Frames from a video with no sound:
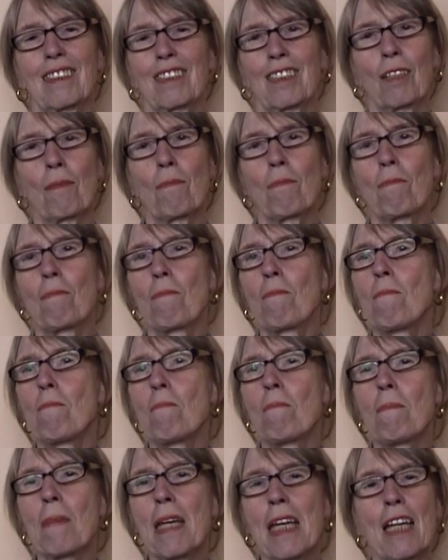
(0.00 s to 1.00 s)
That's a
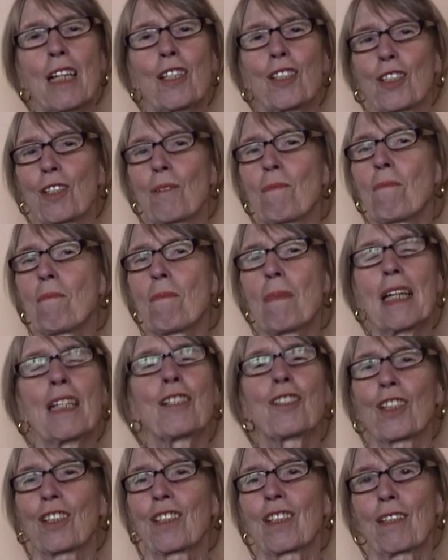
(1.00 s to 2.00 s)

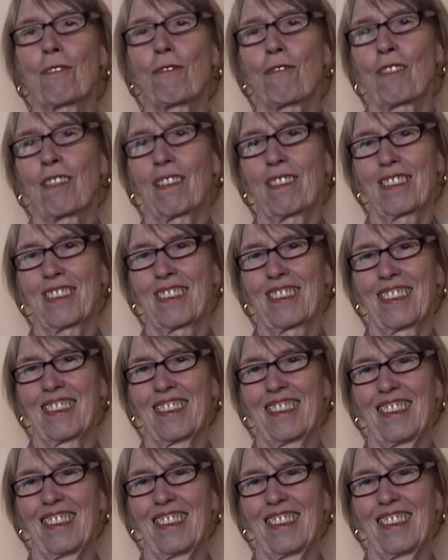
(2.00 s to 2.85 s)
major difference.